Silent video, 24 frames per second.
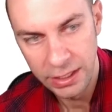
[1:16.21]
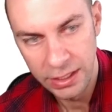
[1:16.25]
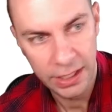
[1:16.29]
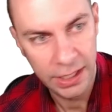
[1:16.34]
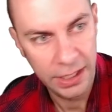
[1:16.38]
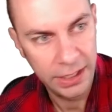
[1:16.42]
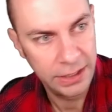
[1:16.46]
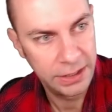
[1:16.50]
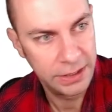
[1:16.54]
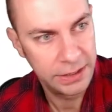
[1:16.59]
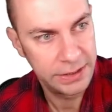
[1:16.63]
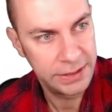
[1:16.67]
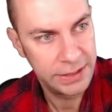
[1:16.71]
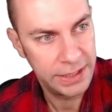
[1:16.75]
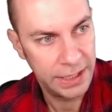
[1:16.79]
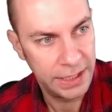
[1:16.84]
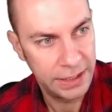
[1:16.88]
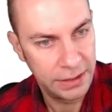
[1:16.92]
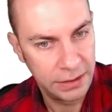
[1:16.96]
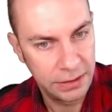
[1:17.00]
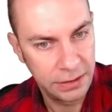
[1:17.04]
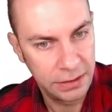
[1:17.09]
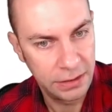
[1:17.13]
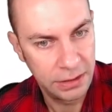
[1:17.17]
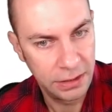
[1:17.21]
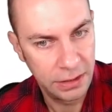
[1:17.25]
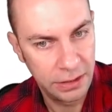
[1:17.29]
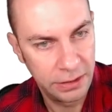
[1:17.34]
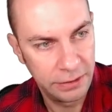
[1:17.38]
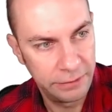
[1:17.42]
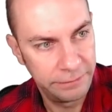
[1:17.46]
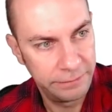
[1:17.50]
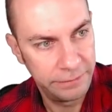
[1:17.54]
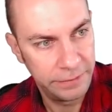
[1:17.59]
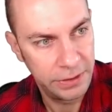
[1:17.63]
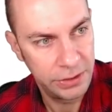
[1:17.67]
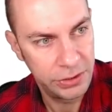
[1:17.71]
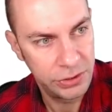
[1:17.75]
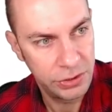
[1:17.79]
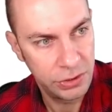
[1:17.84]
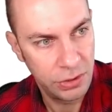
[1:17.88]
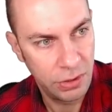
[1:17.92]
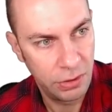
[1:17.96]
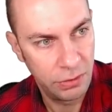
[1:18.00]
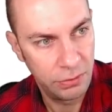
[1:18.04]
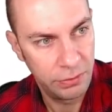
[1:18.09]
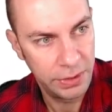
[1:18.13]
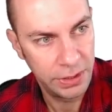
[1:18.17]
And the second curve is
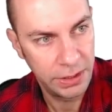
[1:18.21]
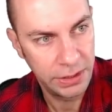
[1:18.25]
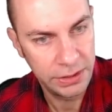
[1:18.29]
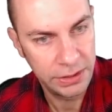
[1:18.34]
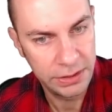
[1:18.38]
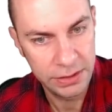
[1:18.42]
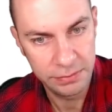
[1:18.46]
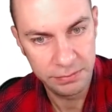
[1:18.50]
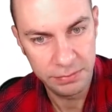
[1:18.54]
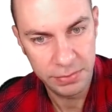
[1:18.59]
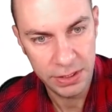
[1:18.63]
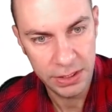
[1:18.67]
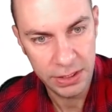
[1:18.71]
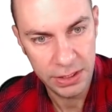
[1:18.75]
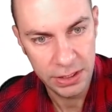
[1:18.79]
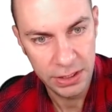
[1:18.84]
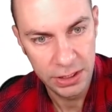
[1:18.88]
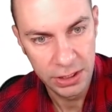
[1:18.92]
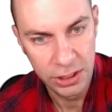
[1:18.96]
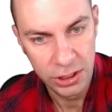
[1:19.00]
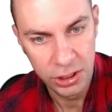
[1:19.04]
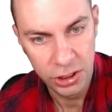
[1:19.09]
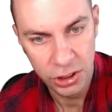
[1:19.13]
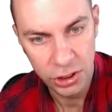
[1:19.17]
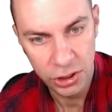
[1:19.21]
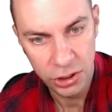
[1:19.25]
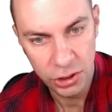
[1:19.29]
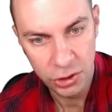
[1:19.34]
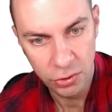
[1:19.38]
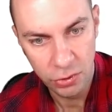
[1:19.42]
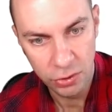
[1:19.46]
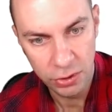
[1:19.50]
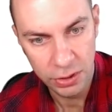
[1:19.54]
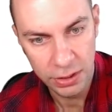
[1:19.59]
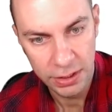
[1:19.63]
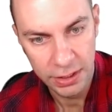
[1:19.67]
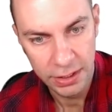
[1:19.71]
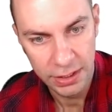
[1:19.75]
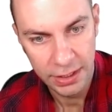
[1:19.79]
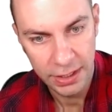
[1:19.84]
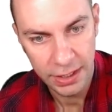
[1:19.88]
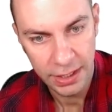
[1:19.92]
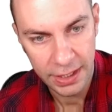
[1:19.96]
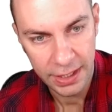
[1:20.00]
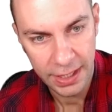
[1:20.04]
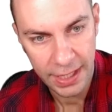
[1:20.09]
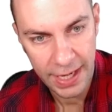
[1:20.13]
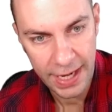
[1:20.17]
going to be your
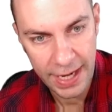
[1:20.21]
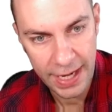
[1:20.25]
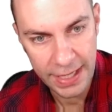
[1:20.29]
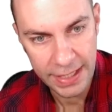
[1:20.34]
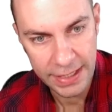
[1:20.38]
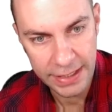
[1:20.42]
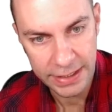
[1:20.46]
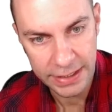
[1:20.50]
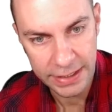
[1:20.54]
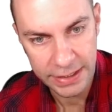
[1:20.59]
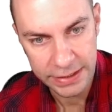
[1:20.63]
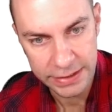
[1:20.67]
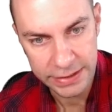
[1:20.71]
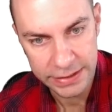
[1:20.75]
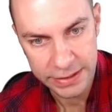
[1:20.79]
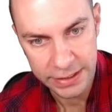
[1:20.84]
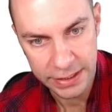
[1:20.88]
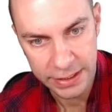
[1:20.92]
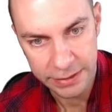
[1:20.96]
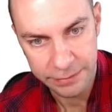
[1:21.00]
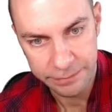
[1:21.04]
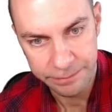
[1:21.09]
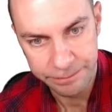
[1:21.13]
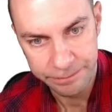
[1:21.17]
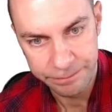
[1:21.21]
ADC,